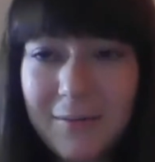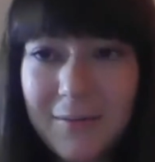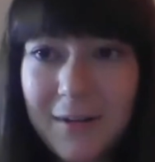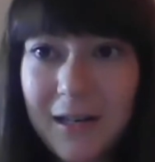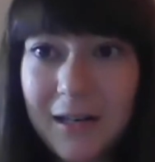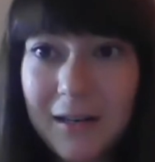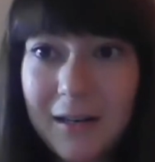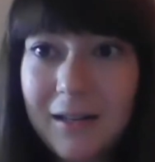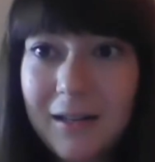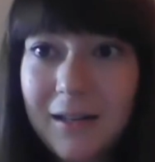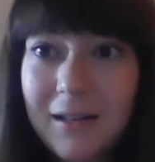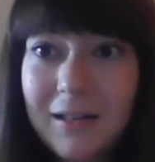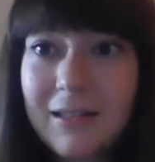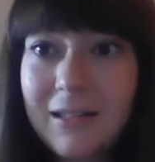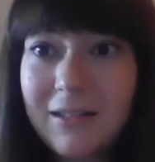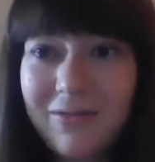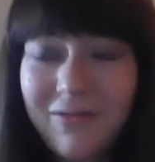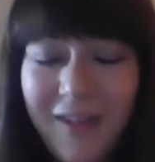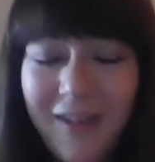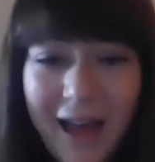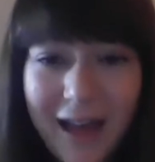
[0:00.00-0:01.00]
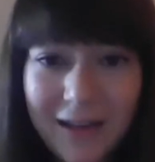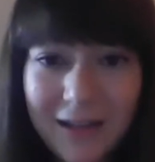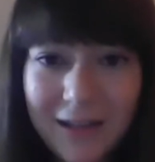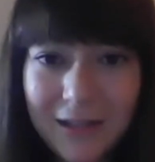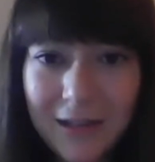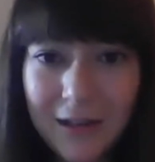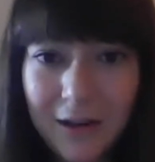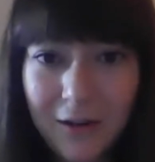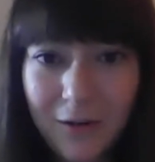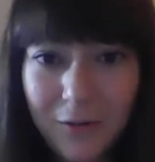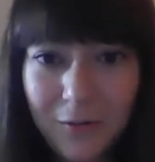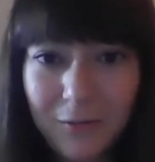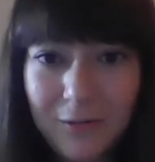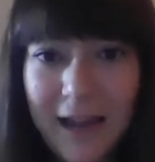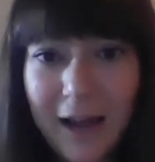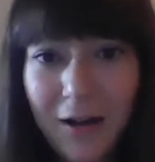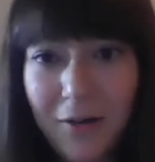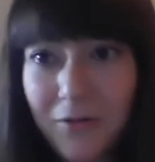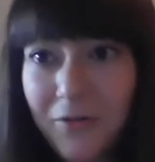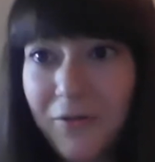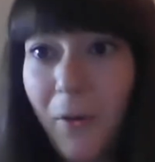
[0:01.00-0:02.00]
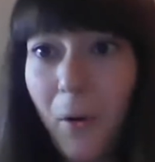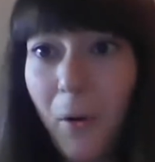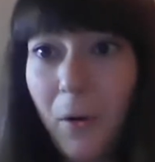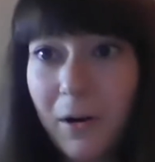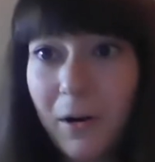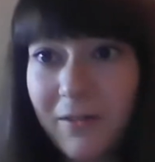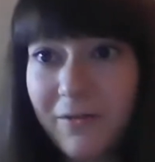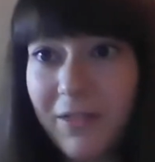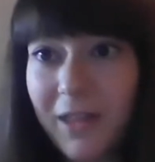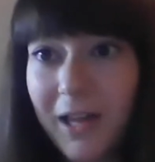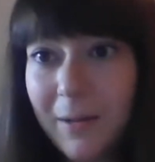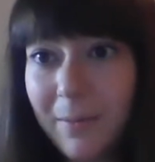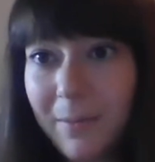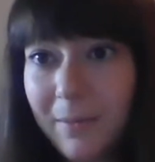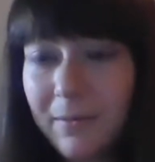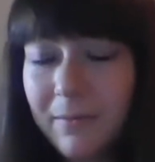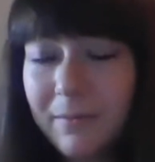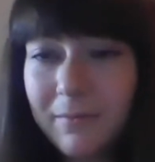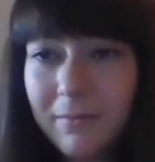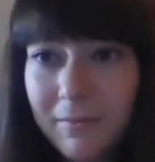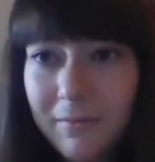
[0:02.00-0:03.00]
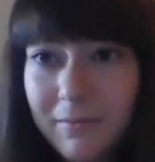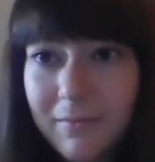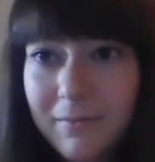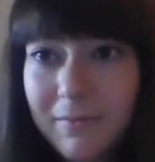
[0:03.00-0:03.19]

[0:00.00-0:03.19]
I mean, de facto, now 4 of them